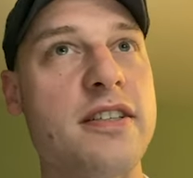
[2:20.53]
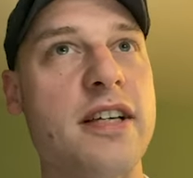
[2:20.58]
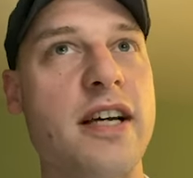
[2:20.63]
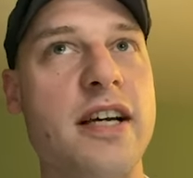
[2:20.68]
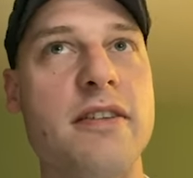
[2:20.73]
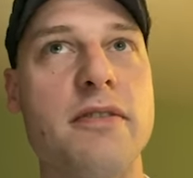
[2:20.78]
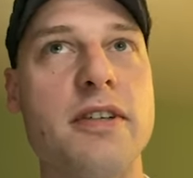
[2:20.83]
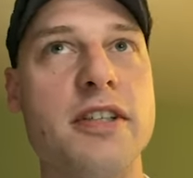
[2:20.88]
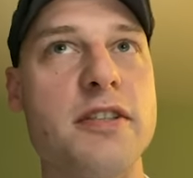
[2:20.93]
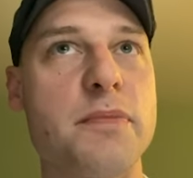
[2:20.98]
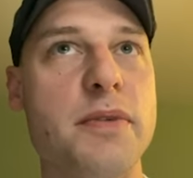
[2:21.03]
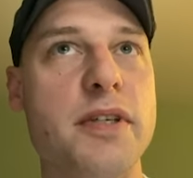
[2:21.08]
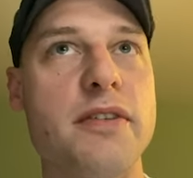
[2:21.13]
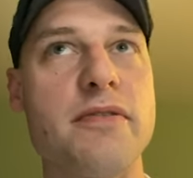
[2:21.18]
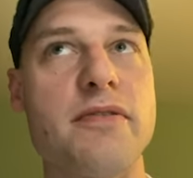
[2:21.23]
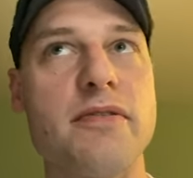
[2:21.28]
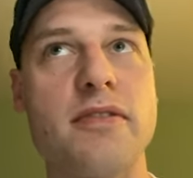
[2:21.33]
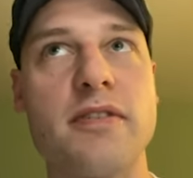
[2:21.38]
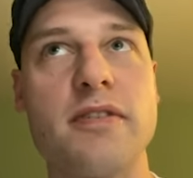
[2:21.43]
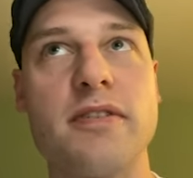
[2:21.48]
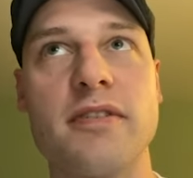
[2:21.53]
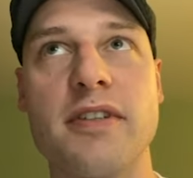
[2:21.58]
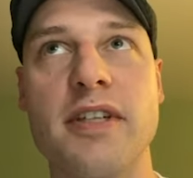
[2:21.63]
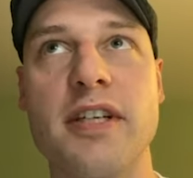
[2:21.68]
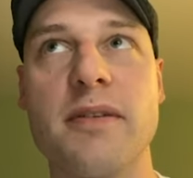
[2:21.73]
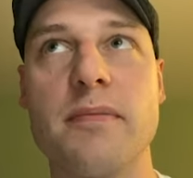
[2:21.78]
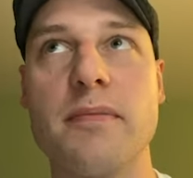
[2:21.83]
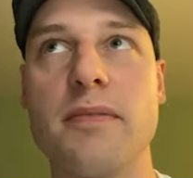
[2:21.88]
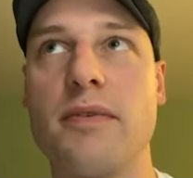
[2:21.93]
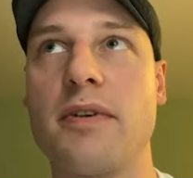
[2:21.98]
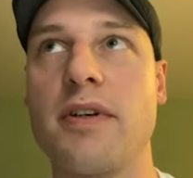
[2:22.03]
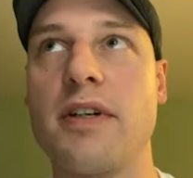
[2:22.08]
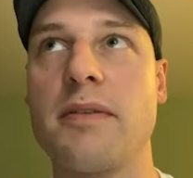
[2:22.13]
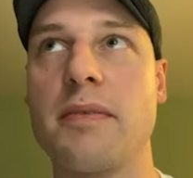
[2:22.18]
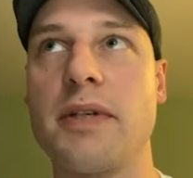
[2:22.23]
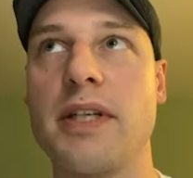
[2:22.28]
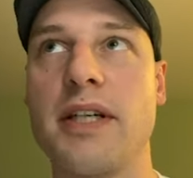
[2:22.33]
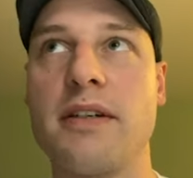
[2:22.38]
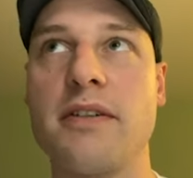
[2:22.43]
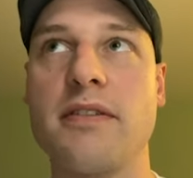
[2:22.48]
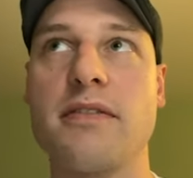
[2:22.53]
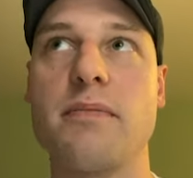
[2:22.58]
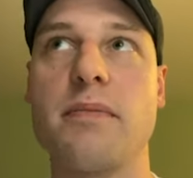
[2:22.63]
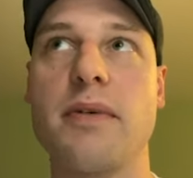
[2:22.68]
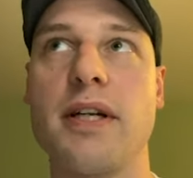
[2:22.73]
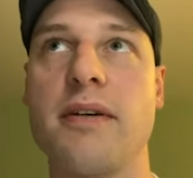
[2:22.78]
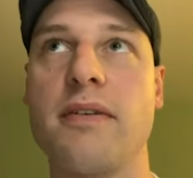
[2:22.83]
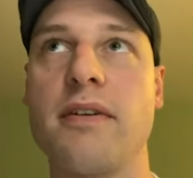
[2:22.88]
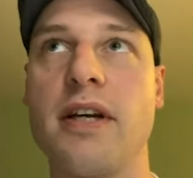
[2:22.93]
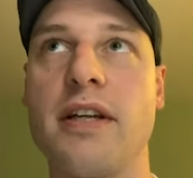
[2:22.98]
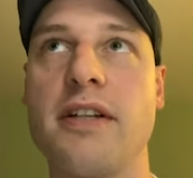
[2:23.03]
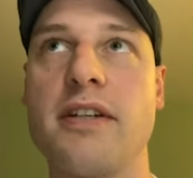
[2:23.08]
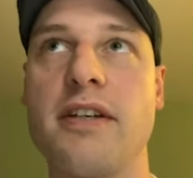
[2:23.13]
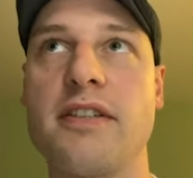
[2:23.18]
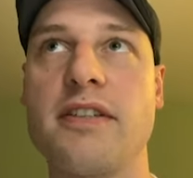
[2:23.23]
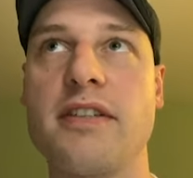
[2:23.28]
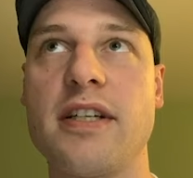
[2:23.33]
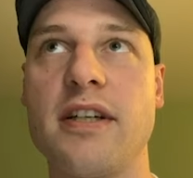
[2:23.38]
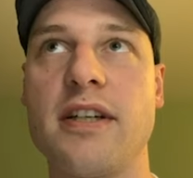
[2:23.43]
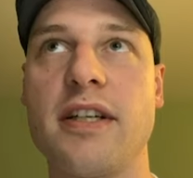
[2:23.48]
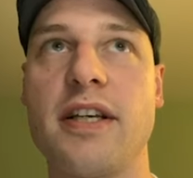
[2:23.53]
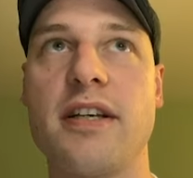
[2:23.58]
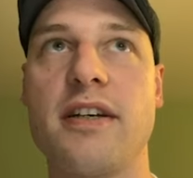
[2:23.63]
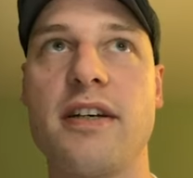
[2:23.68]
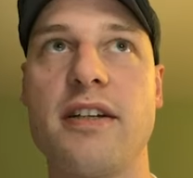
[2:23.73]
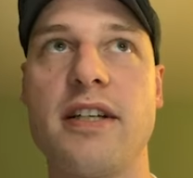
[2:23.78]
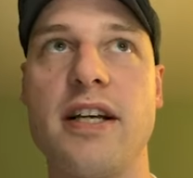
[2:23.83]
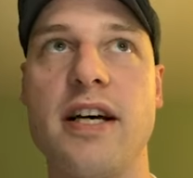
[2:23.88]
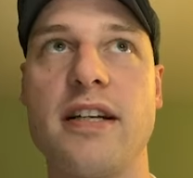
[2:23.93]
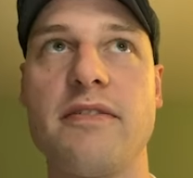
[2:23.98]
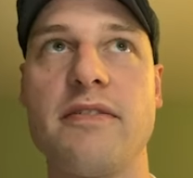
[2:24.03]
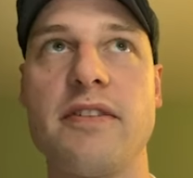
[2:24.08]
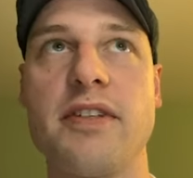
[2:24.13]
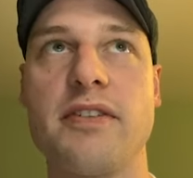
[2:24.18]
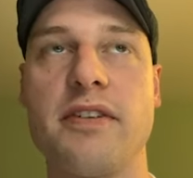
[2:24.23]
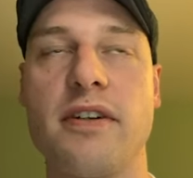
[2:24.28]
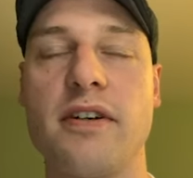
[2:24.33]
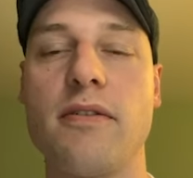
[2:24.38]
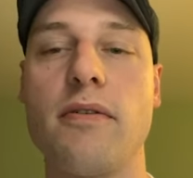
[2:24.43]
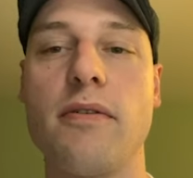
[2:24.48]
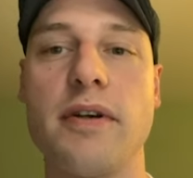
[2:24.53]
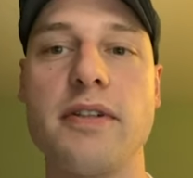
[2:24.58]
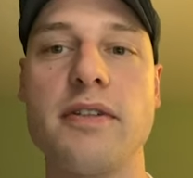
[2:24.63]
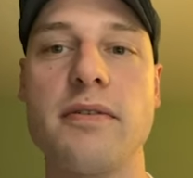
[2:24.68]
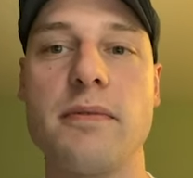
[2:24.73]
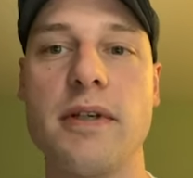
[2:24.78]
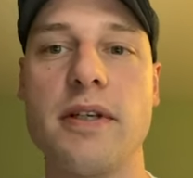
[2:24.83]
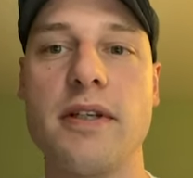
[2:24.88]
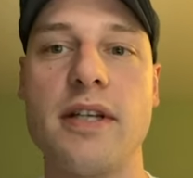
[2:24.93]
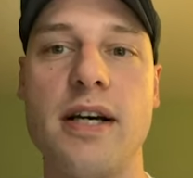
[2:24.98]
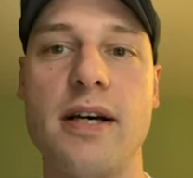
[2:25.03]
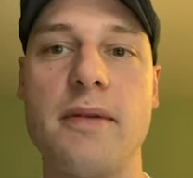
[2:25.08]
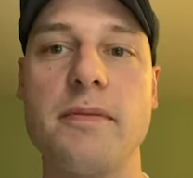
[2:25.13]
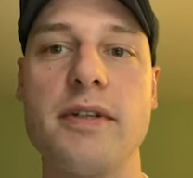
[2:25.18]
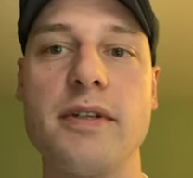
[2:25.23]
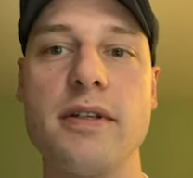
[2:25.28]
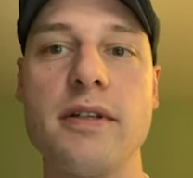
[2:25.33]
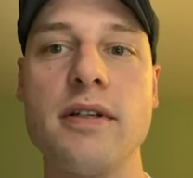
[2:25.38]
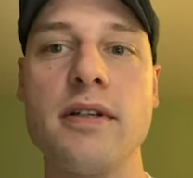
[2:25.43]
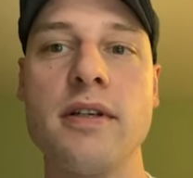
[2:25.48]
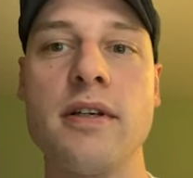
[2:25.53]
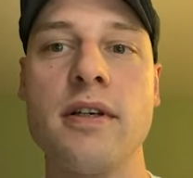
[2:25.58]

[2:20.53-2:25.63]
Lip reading: I don't want to speak for him or anybody else, but it does sound like a lot of these are going to be adopted.